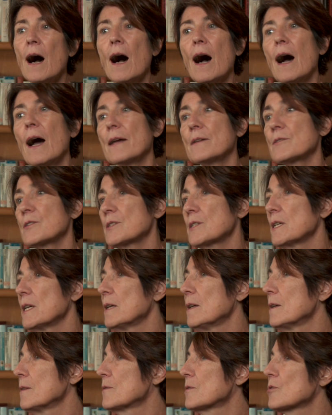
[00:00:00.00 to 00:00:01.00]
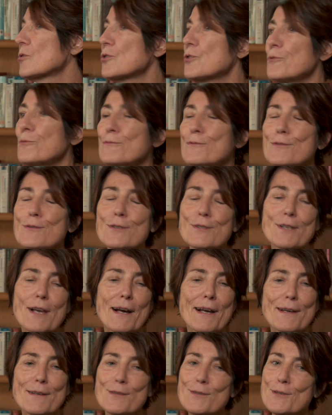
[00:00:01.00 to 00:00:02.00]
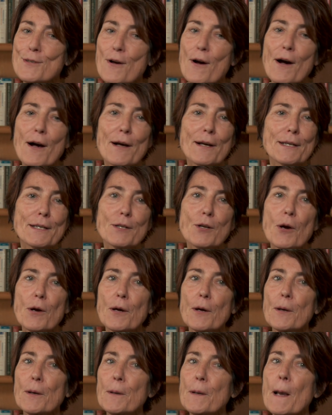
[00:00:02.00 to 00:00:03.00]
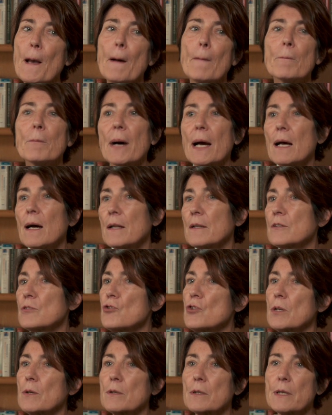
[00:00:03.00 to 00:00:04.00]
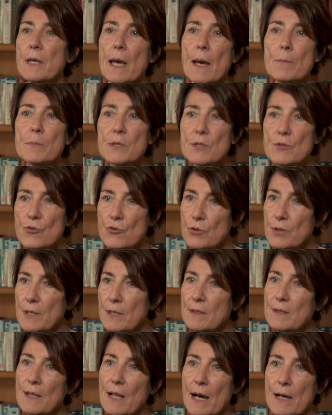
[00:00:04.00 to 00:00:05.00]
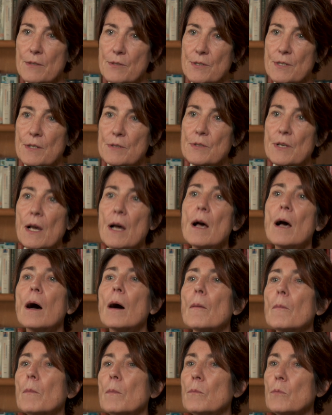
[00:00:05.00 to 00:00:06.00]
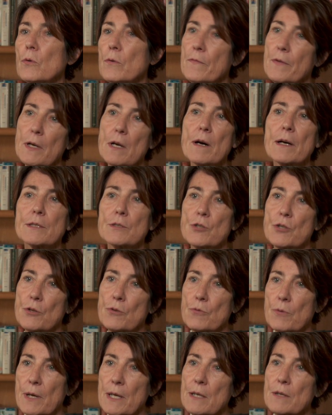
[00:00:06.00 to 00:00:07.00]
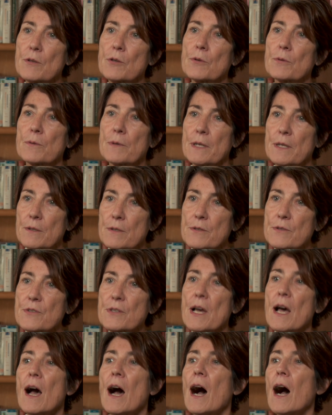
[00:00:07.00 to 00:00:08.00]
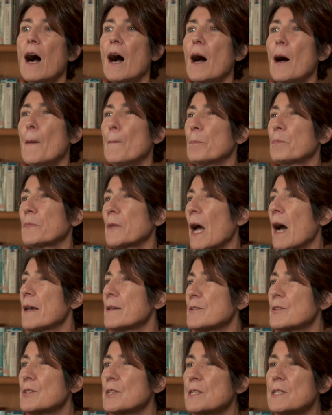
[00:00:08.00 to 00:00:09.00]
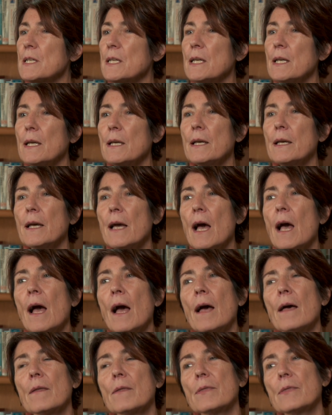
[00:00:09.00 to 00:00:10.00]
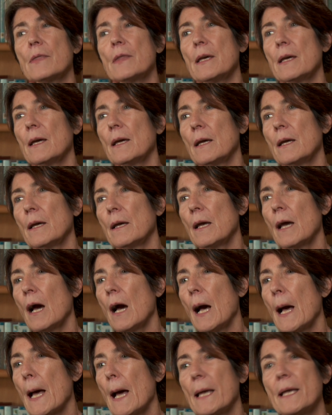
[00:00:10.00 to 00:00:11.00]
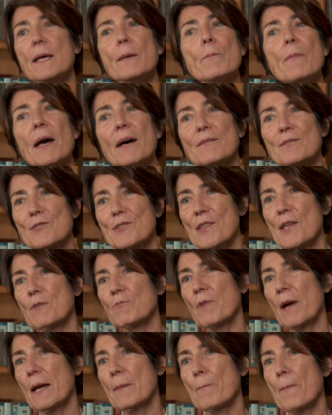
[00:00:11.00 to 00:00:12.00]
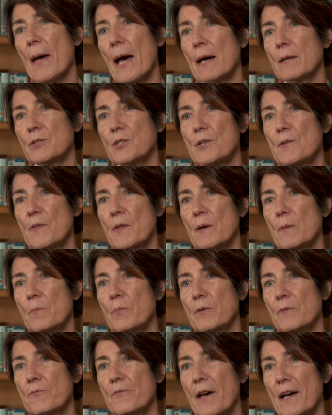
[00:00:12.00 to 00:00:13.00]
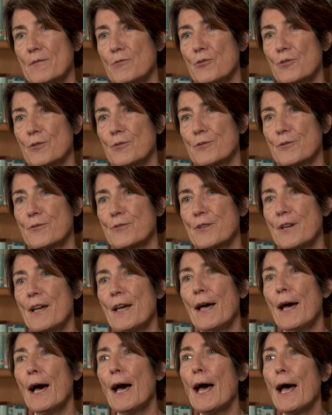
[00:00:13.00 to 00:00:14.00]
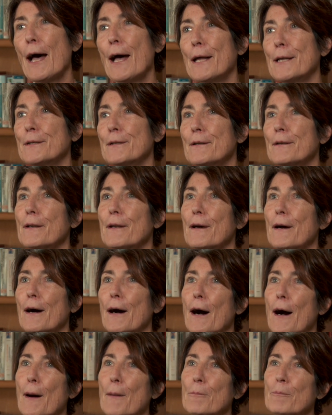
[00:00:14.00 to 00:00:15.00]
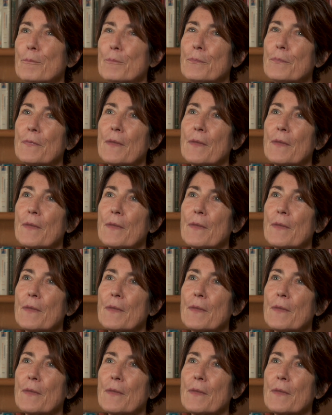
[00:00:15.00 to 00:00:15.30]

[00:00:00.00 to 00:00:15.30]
I see students I saw in our biology or chemistry classes moving on to great careers. Um, I see the emails they write back to their professors. And um,